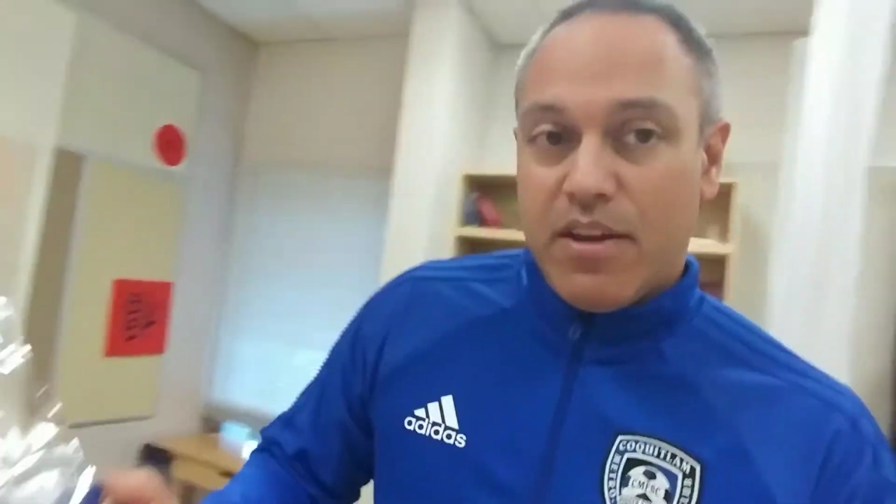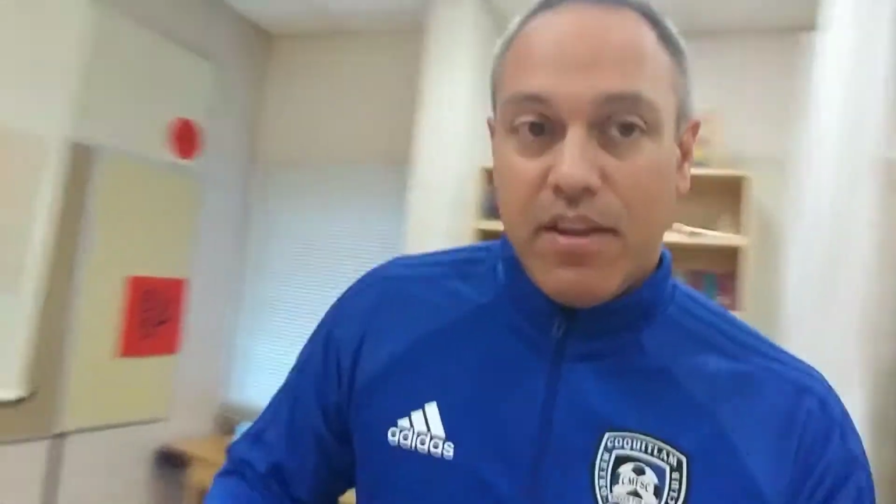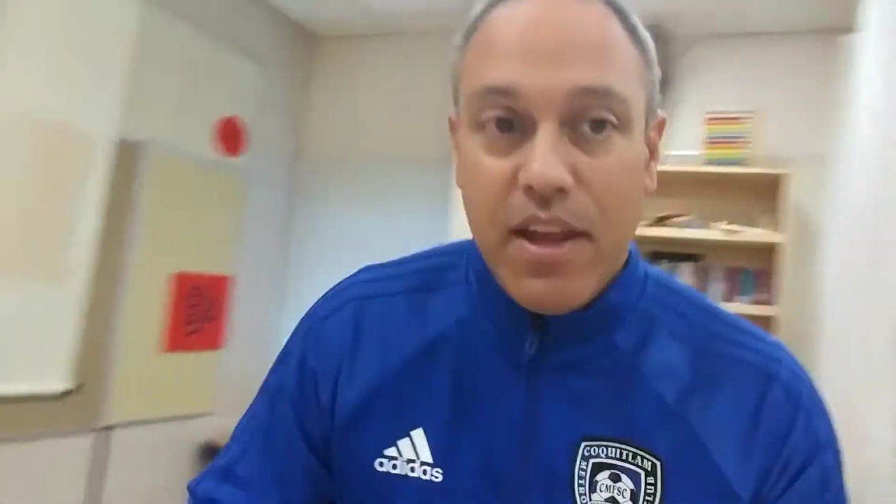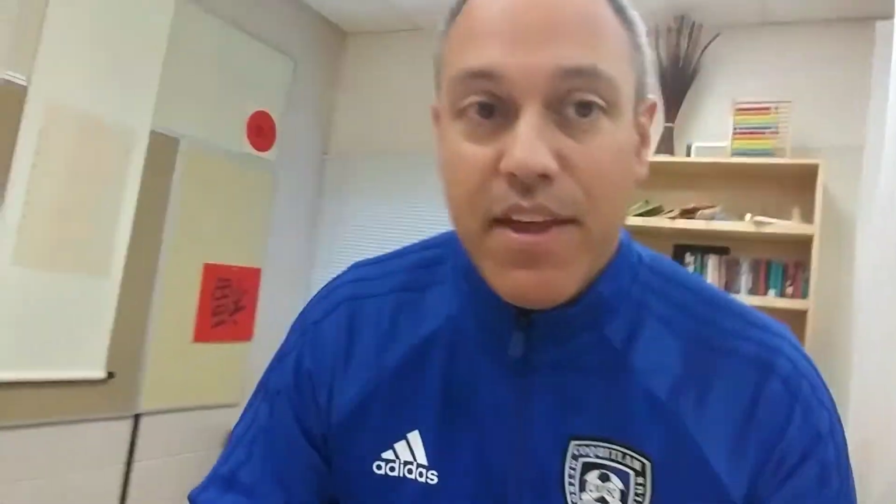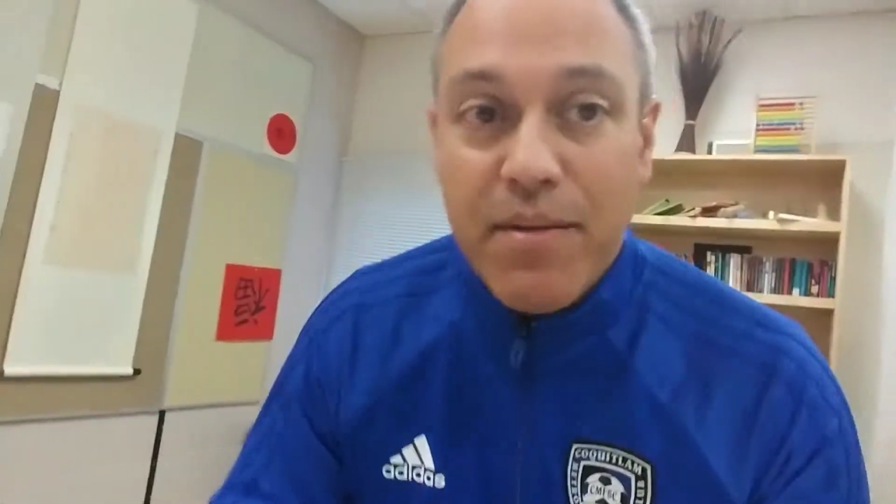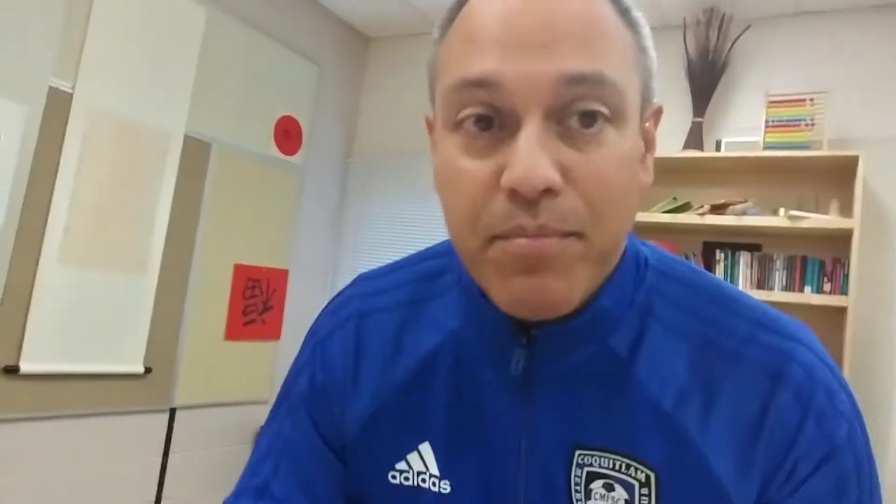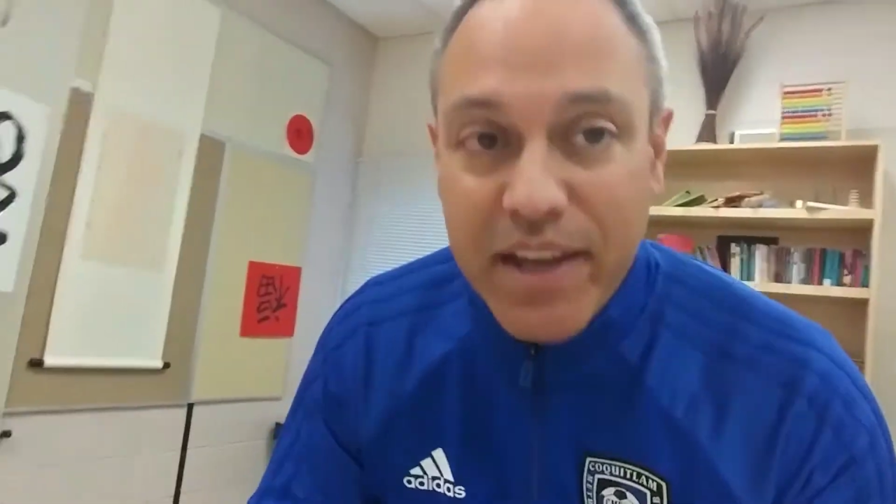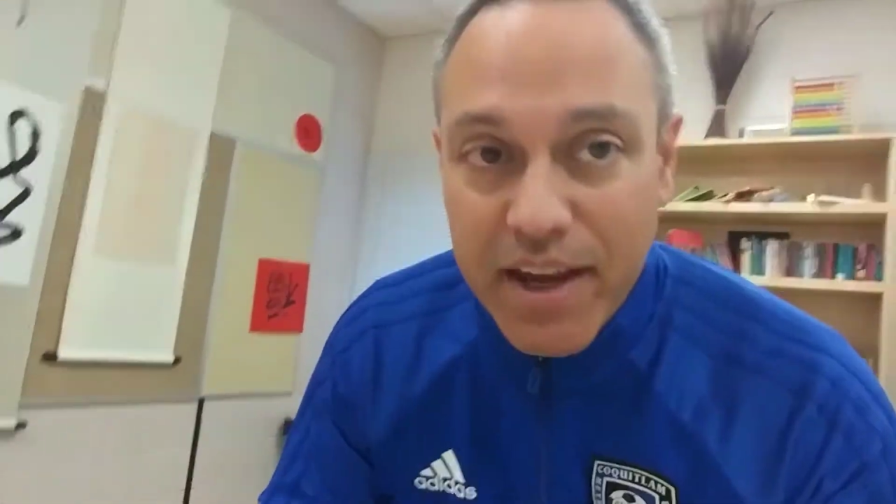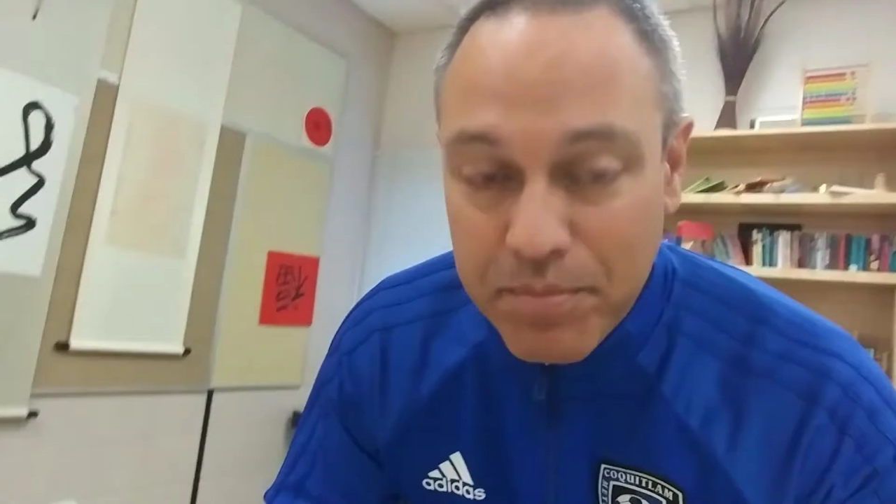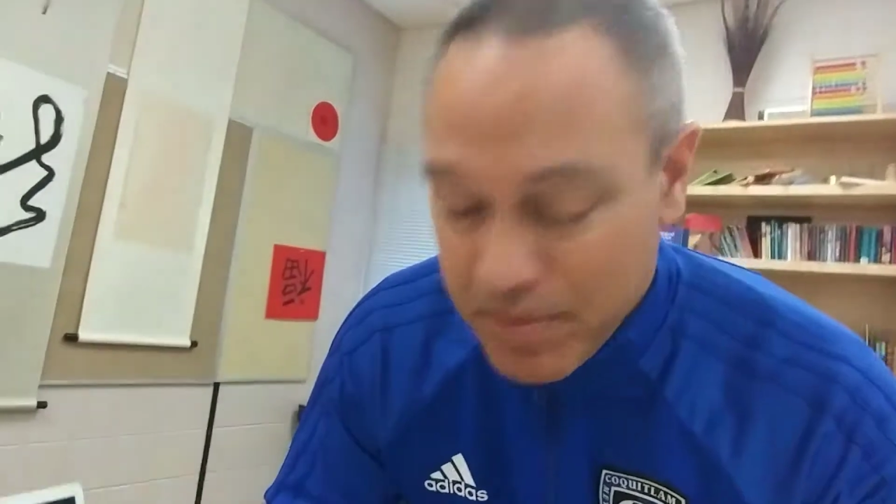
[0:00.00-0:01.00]
They then
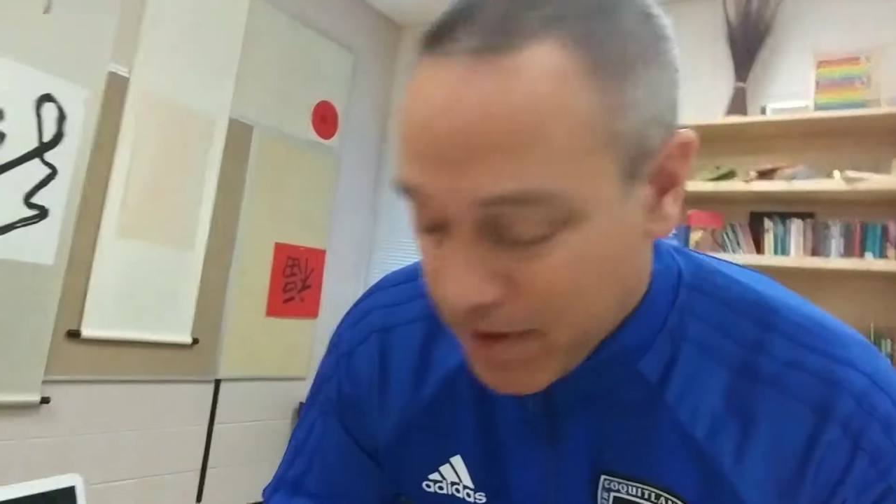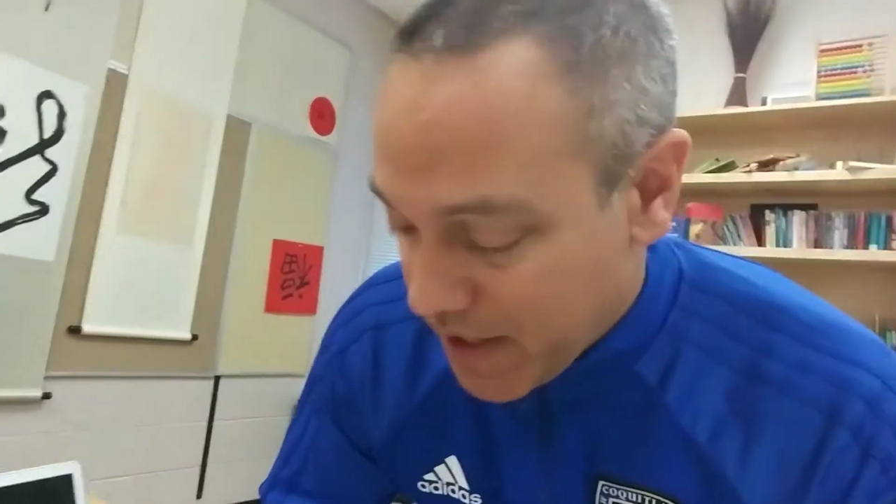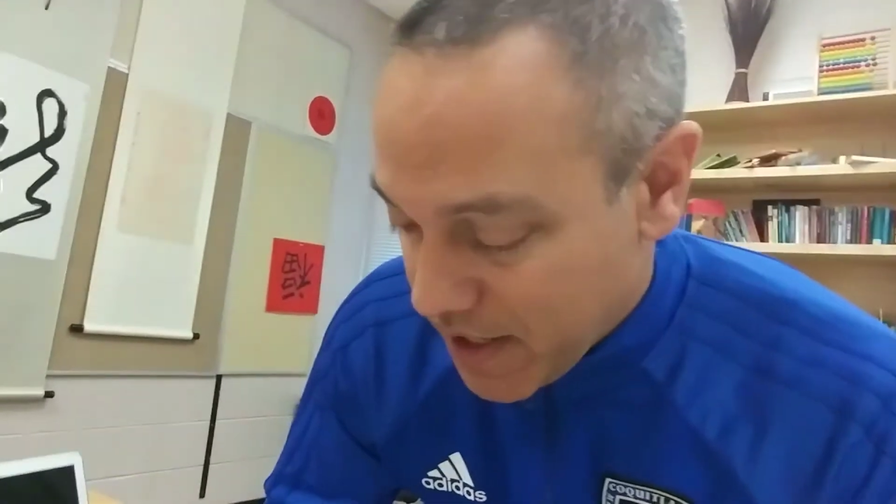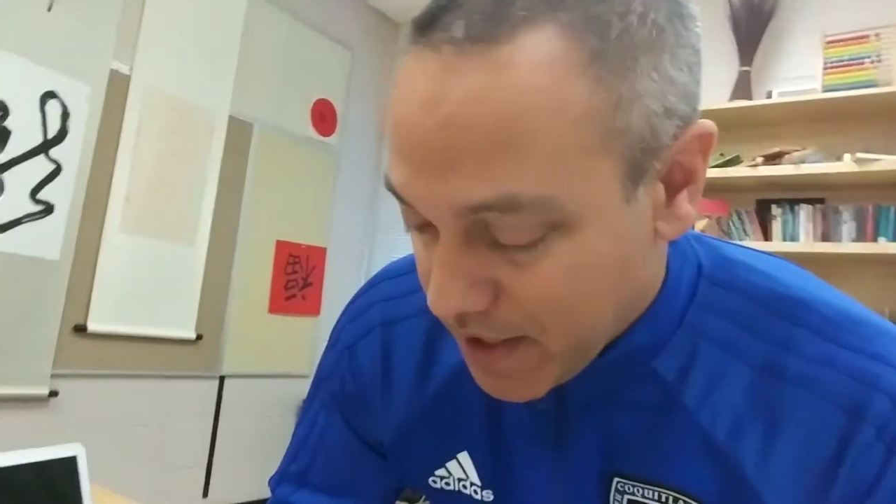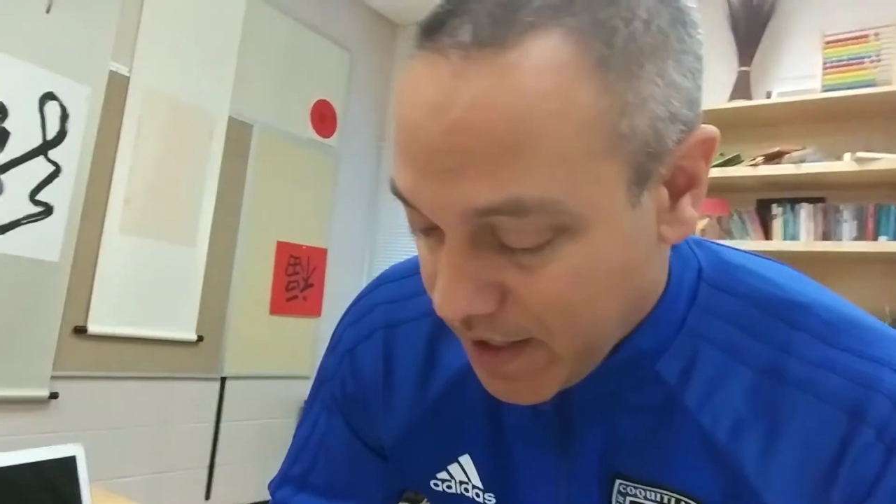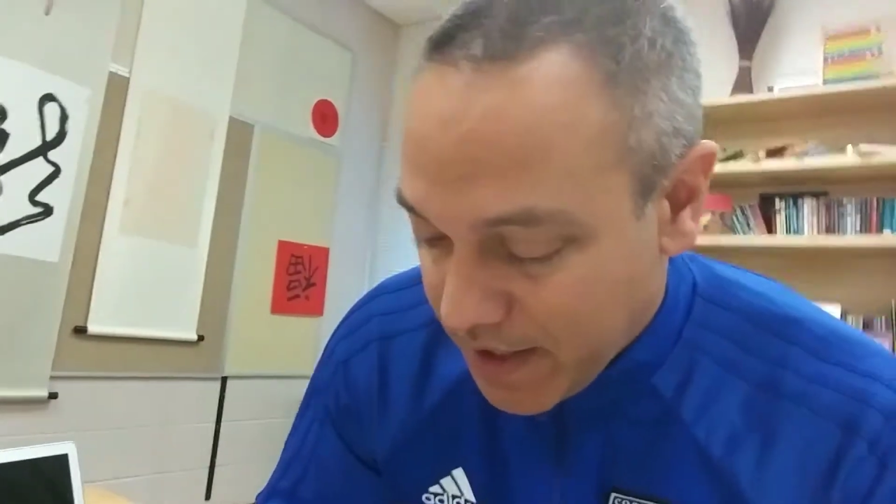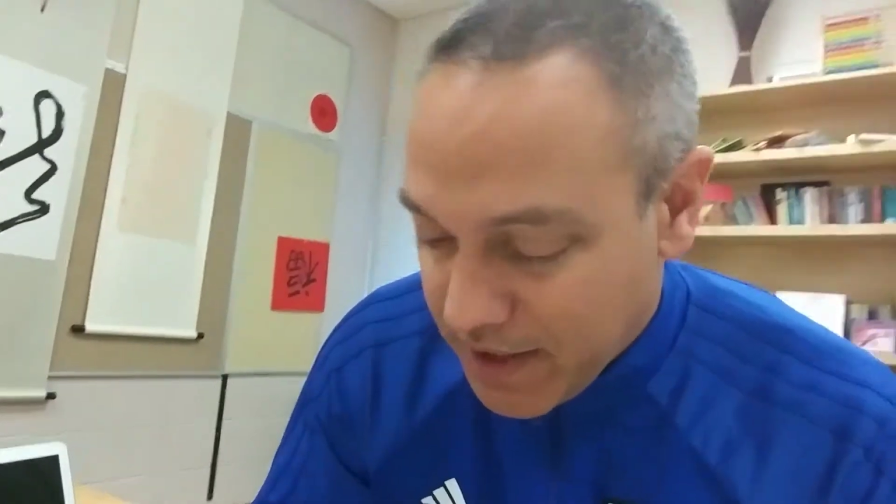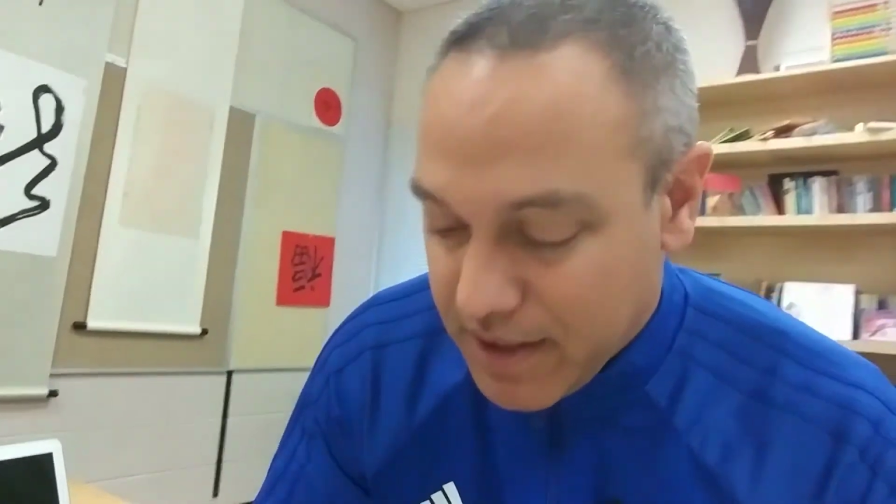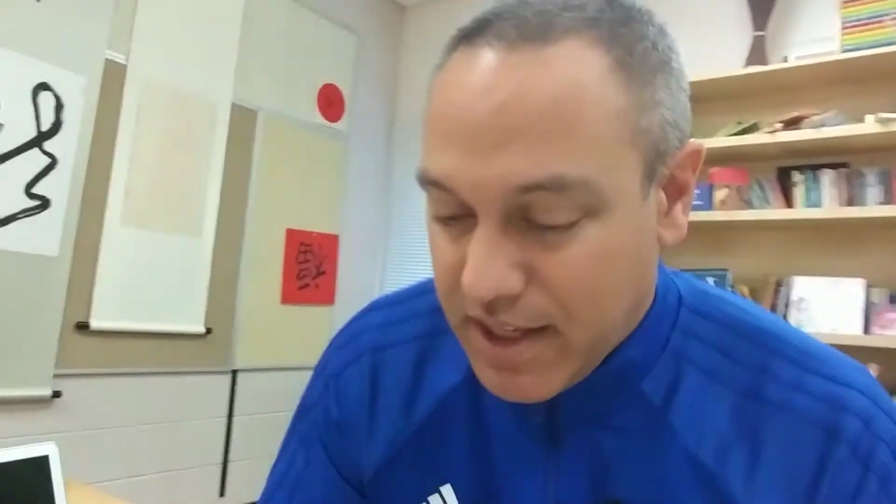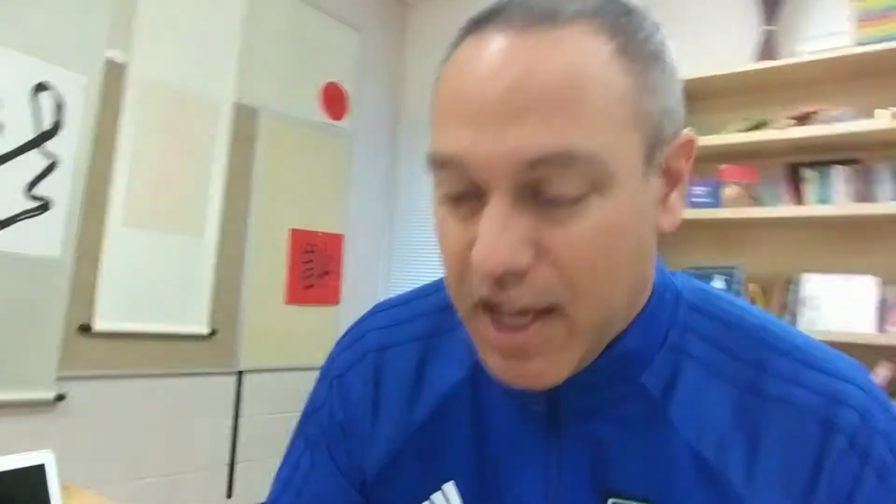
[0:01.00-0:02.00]
began playing
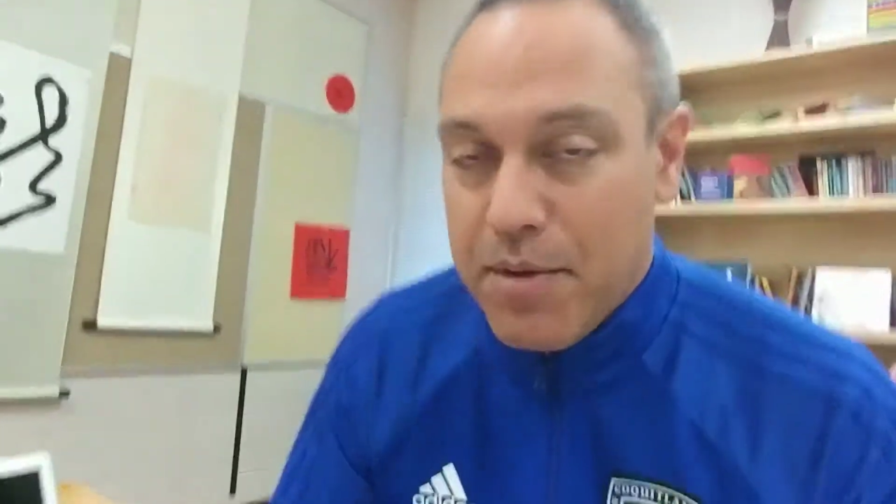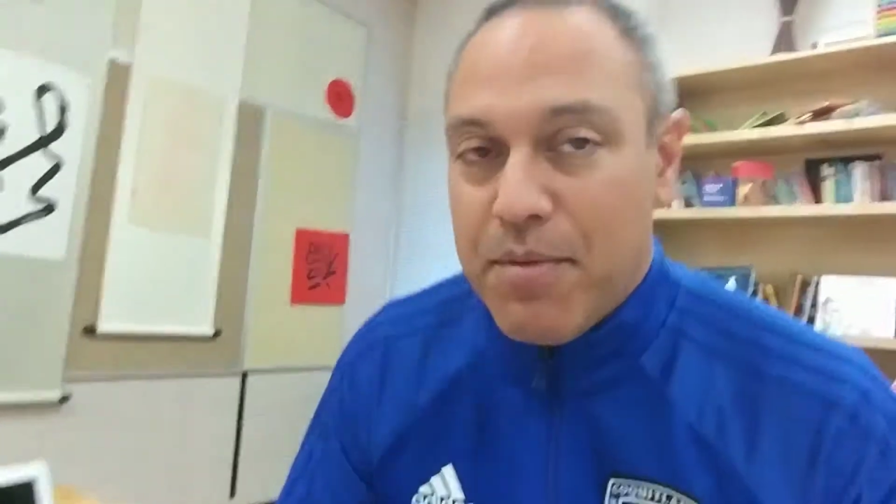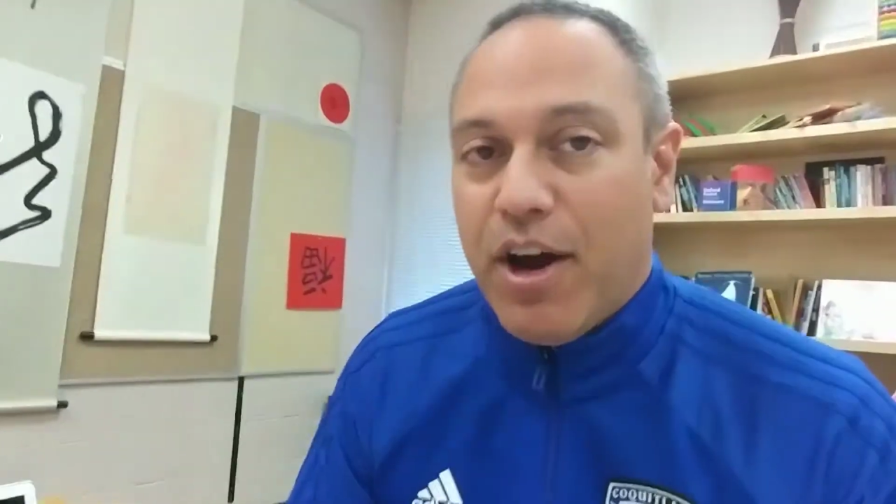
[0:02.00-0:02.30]
a game